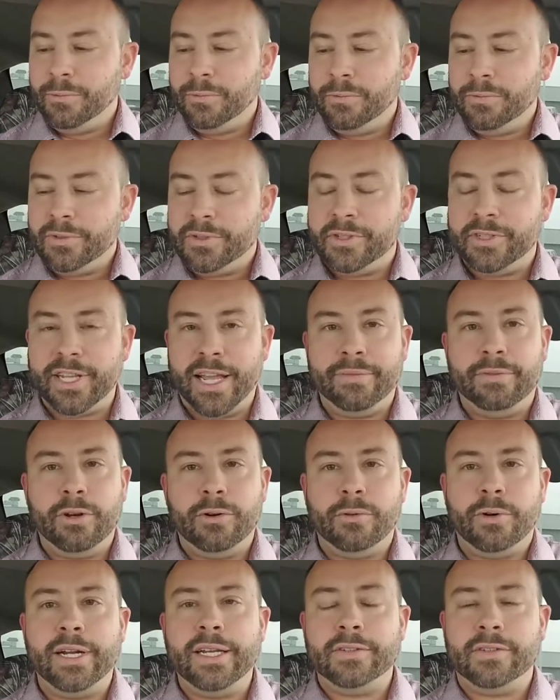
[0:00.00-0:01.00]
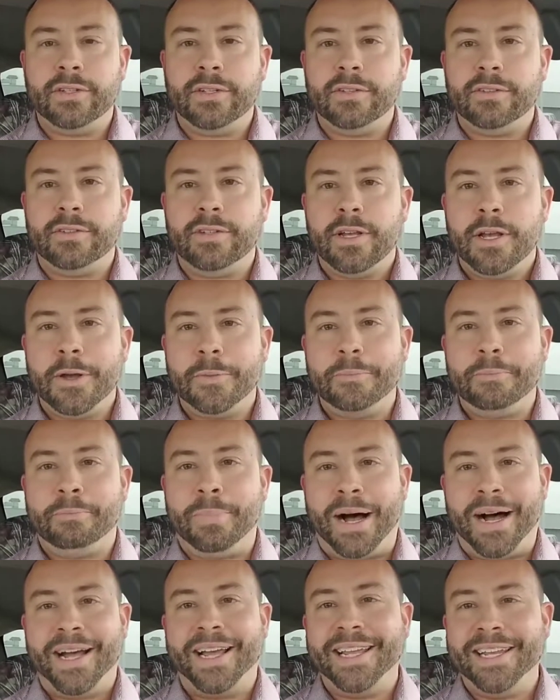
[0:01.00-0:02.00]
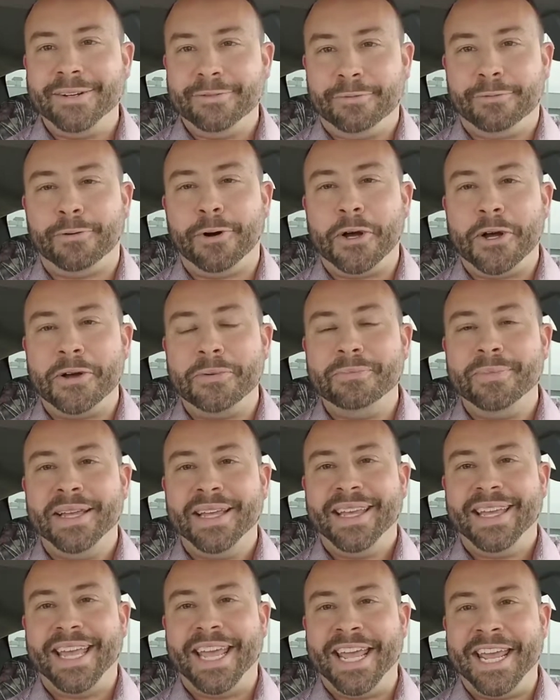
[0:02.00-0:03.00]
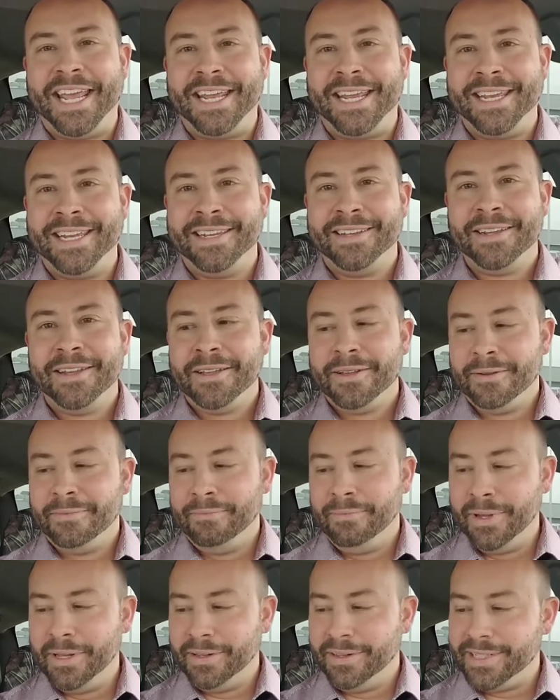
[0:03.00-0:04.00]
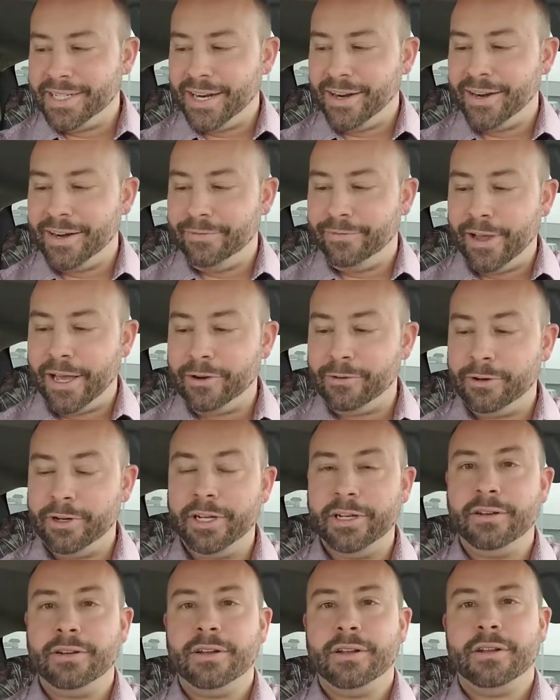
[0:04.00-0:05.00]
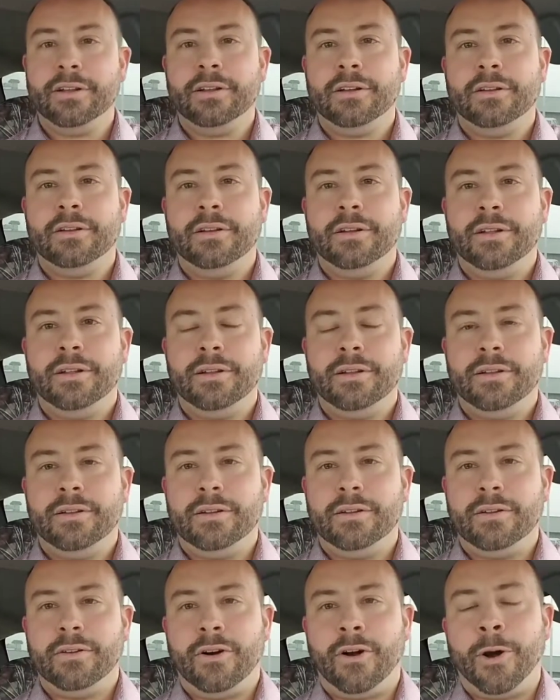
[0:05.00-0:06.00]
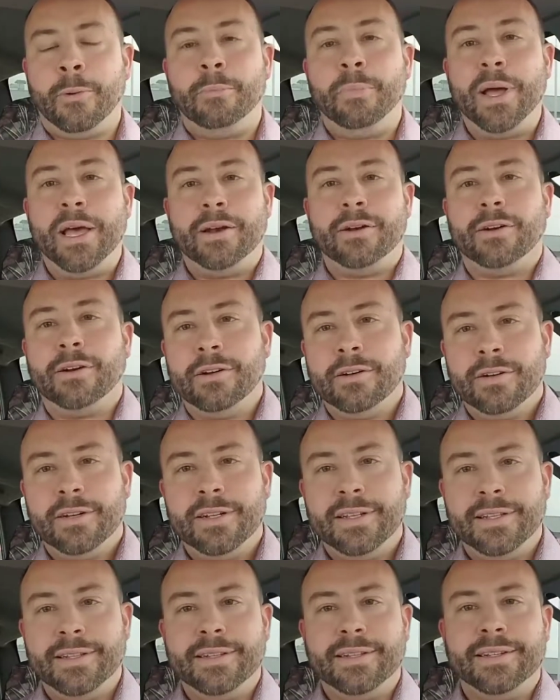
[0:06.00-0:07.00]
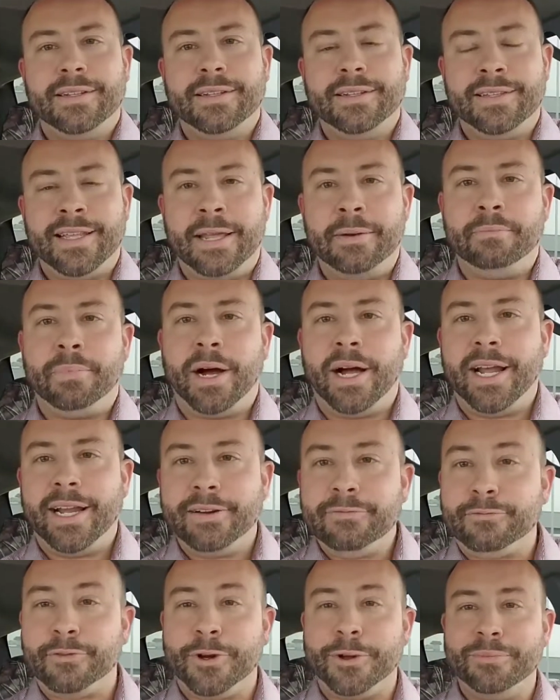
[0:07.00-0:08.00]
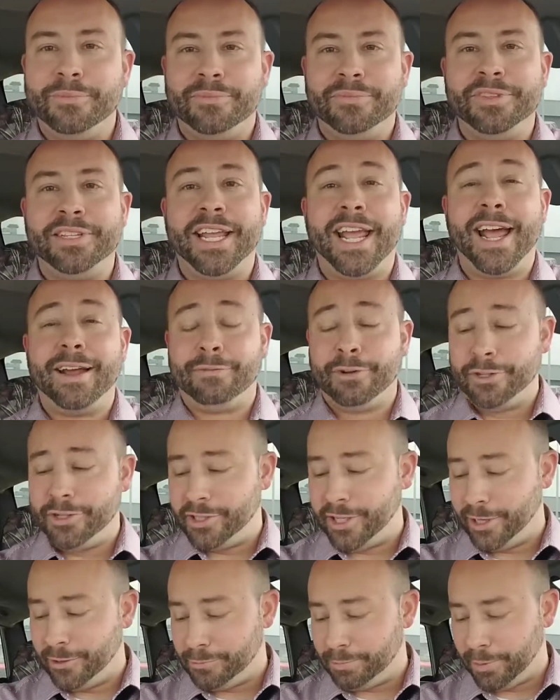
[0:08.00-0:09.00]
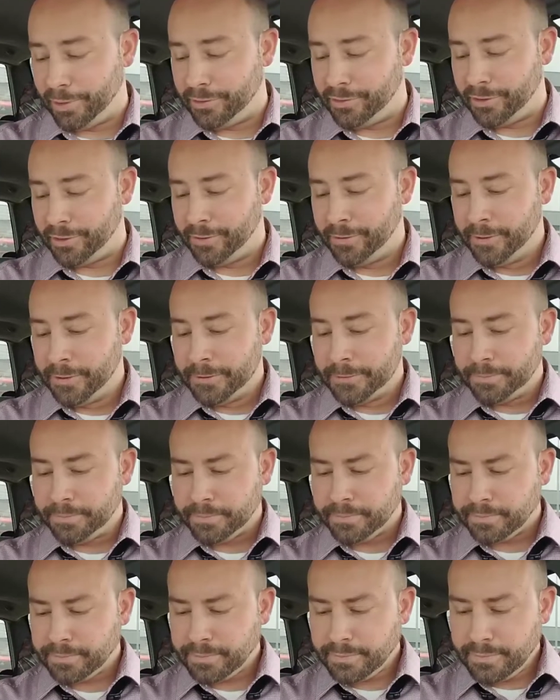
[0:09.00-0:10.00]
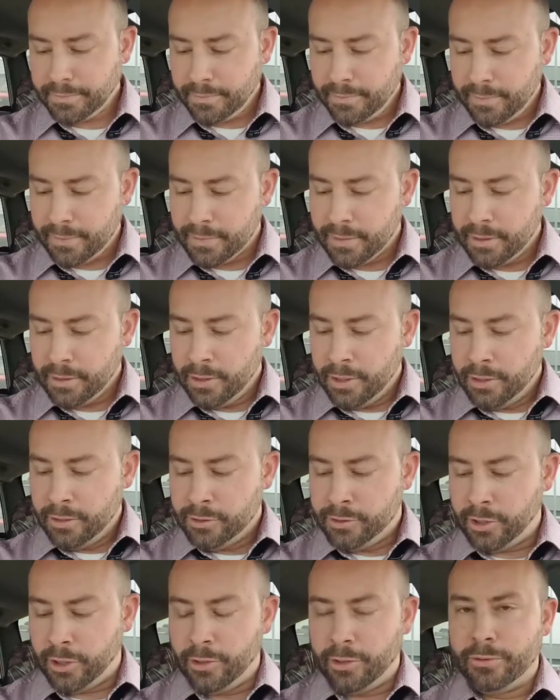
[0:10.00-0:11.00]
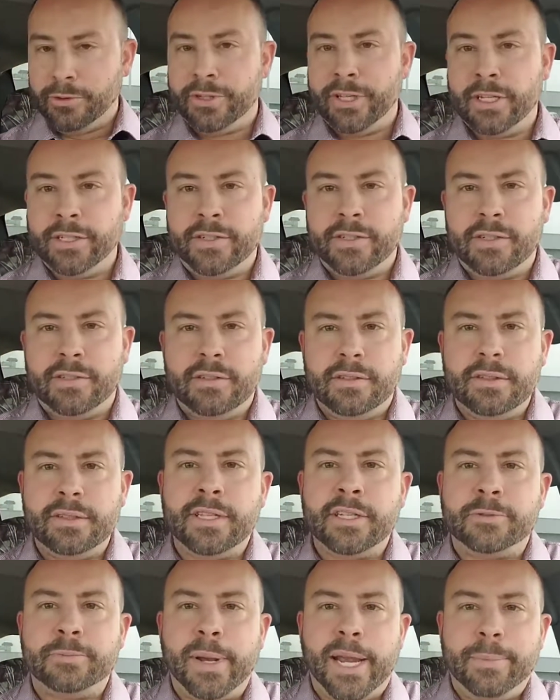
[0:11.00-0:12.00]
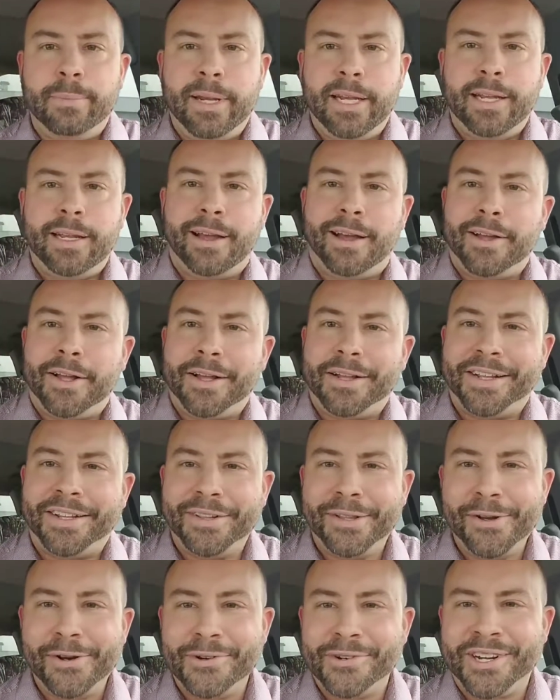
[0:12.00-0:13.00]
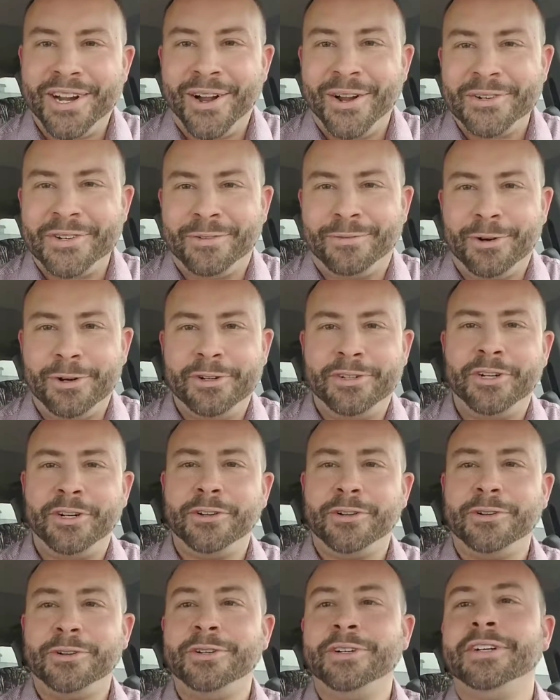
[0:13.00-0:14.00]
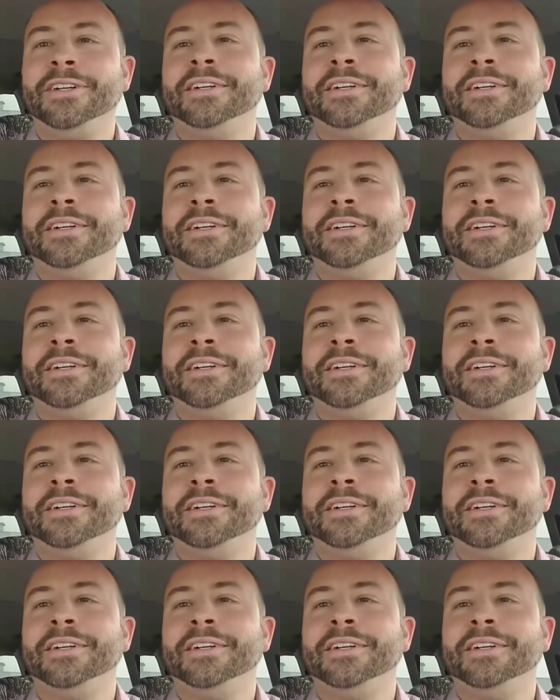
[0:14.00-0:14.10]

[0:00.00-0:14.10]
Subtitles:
7 reasons buying from a military veteran are better than buying from the average salesperson. So this may be a little controversial